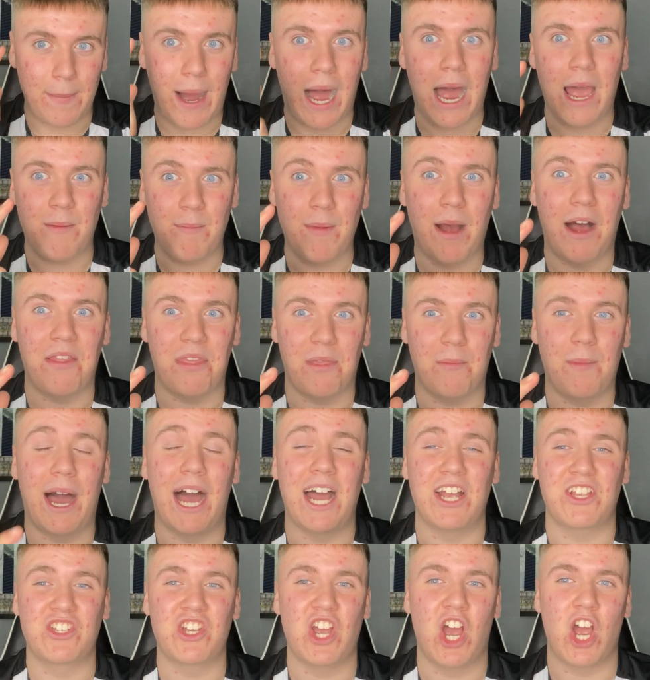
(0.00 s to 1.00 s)
my man of the
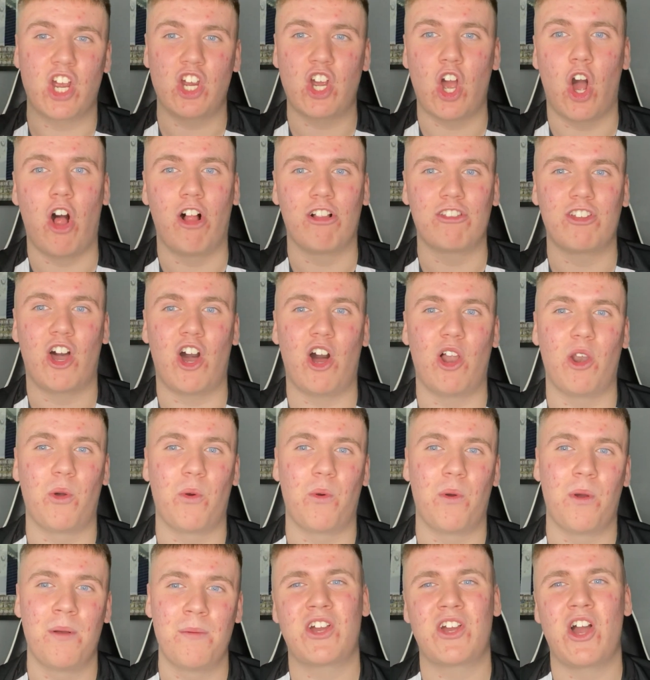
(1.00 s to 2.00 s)
match, So Karl
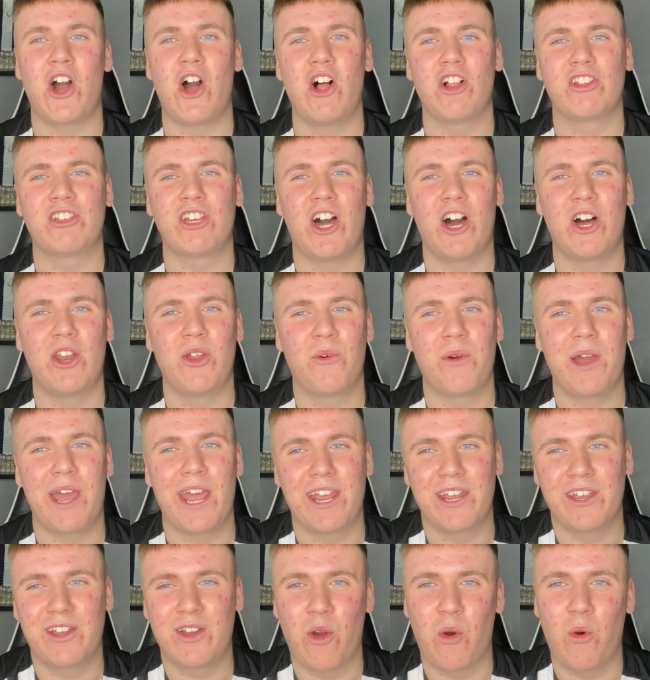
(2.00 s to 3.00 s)
Darlow
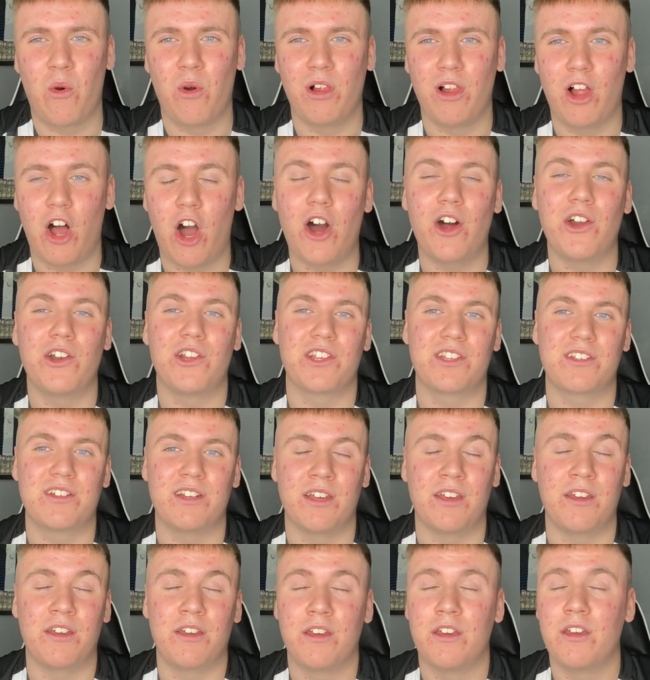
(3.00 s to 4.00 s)
in goal,
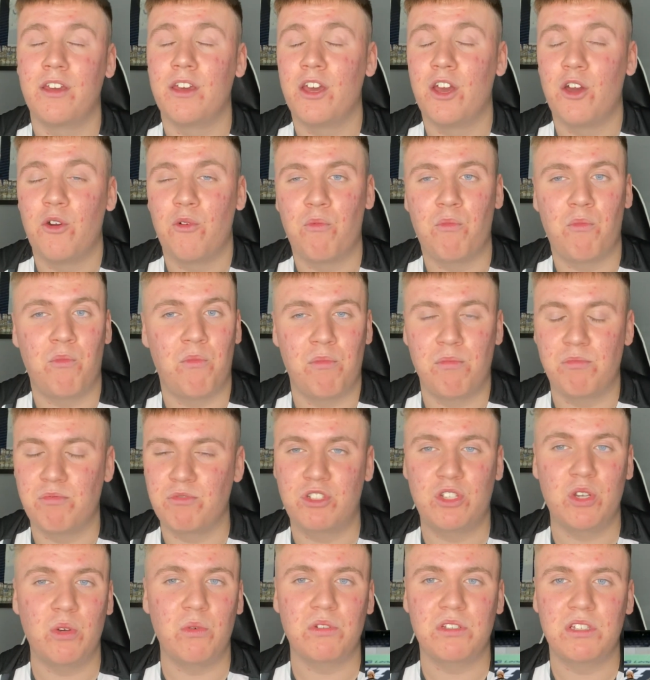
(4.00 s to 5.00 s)
honestly,
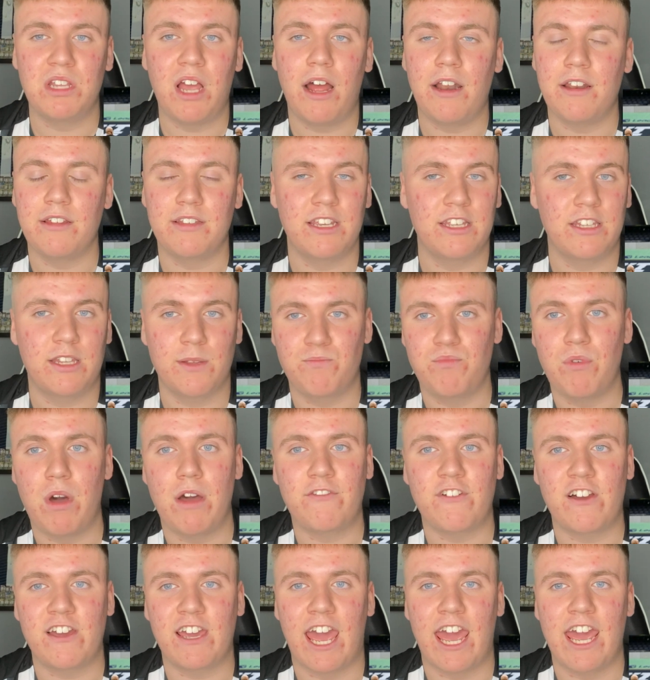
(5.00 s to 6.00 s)
so sad to see
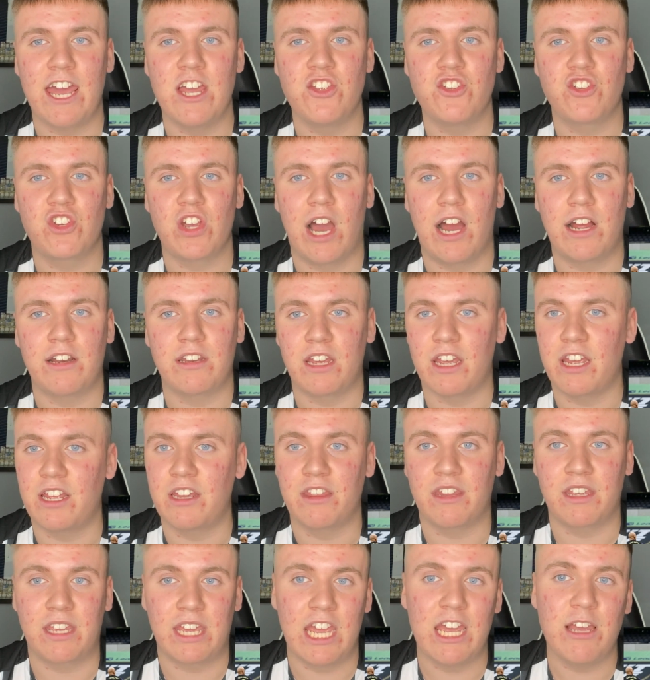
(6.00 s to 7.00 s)
Dubravka get injured.
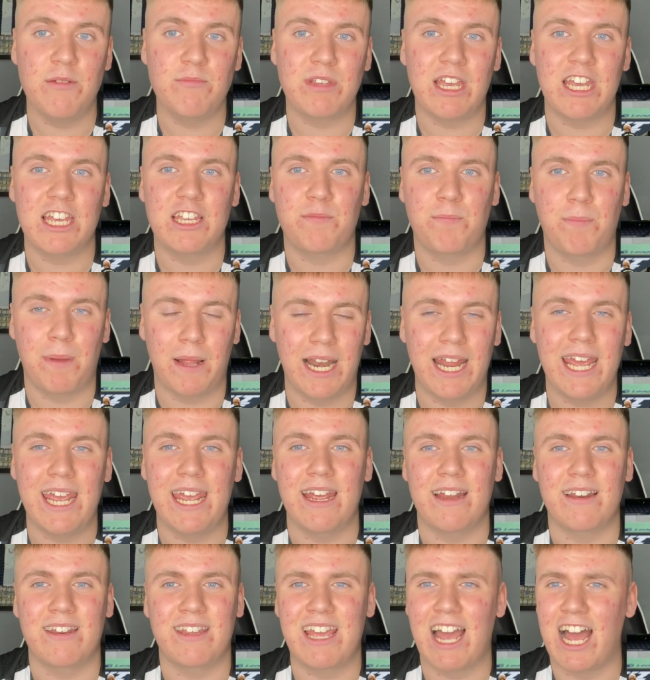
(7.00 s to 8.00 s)
In the games that he's
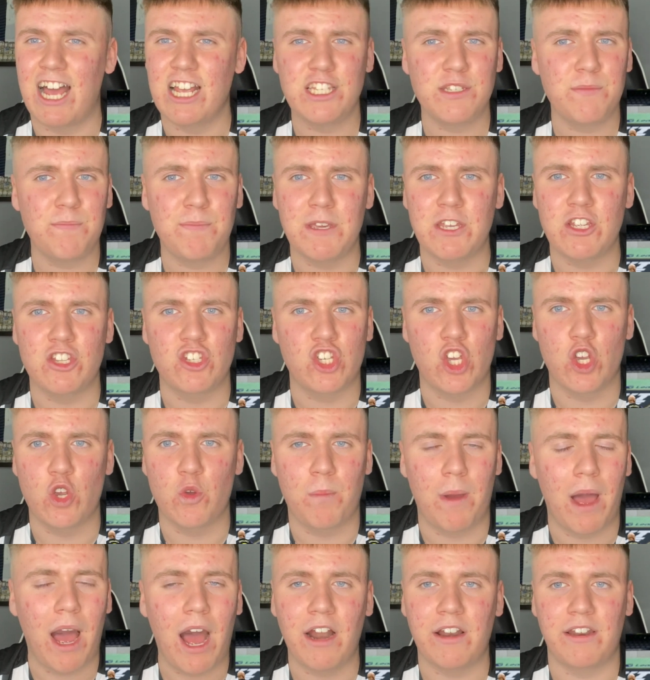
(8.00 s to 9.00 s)
played, he hasn't been too
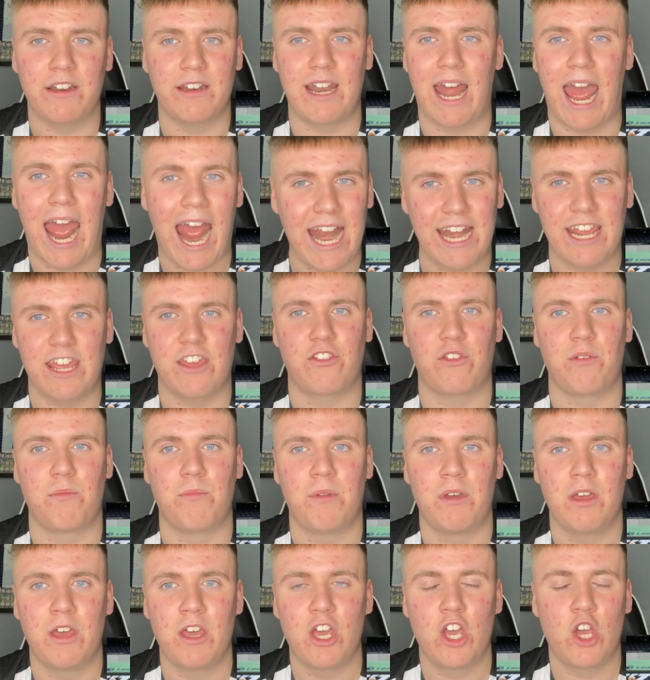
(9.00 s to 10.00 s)
bad in any of
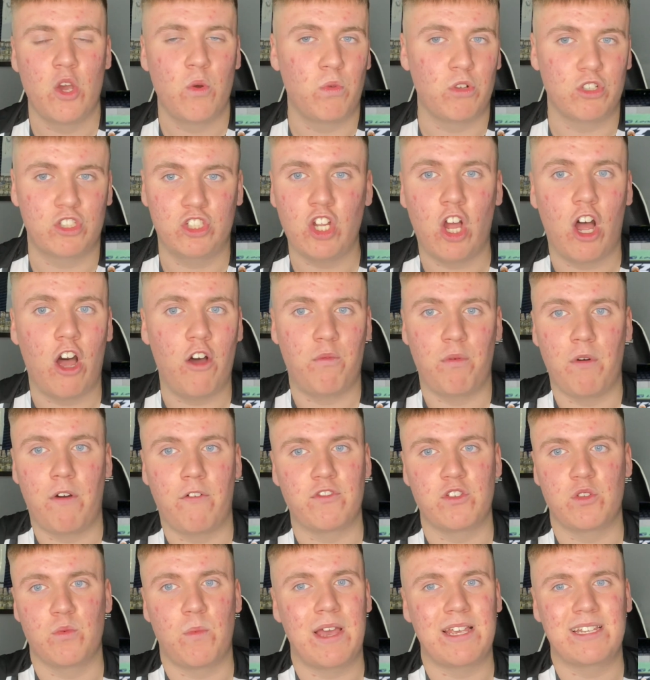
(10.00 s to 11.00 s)
them. We'll start off with,
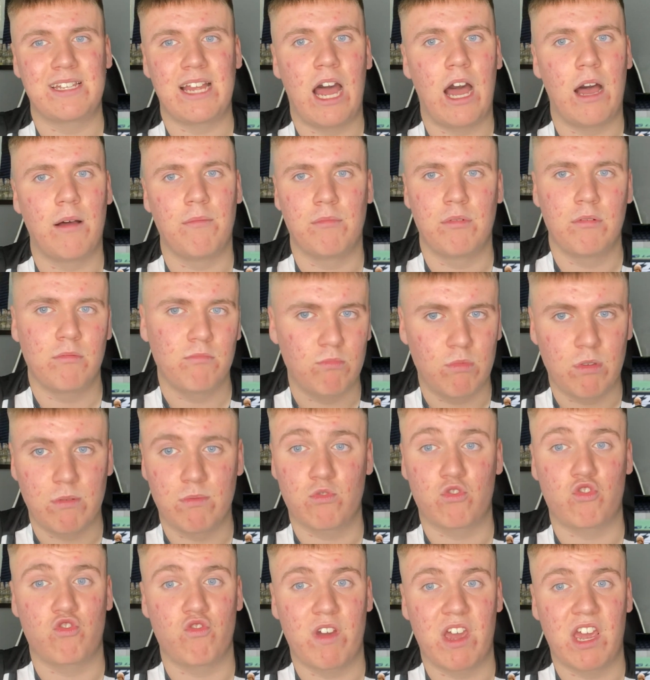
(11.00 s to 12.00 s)
obviously, West Ham. He
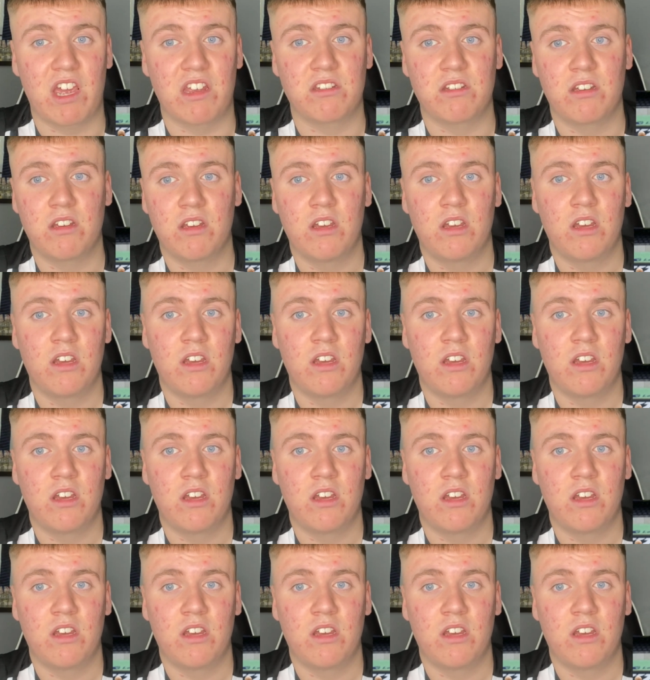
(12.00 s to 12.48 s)
was great.